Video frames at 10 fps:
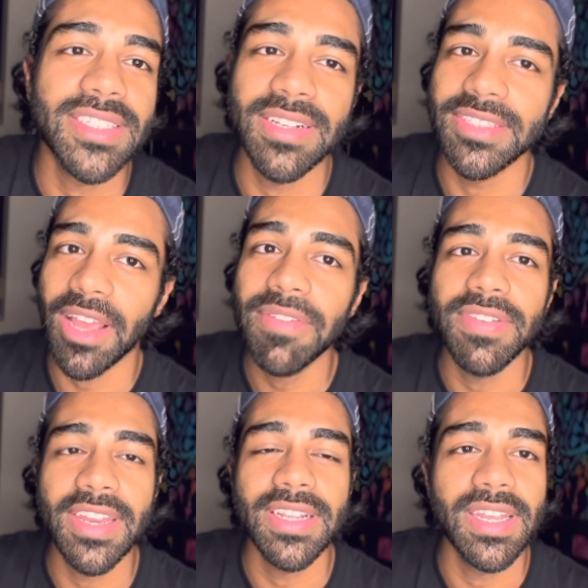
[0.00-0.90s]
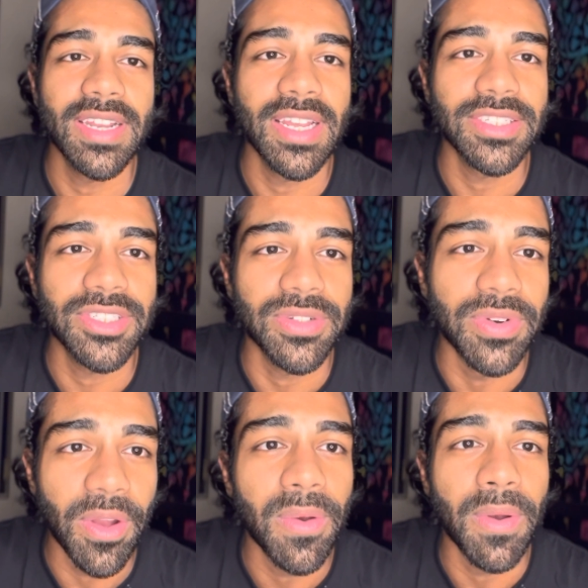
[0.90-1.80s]
they'll definitely let you
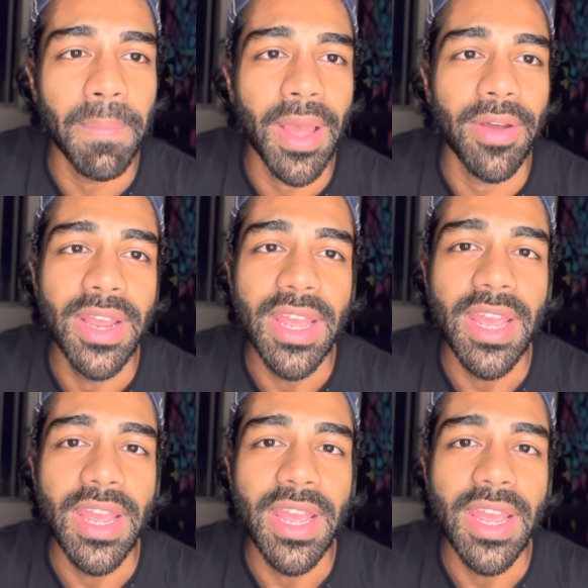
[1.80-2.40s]
know about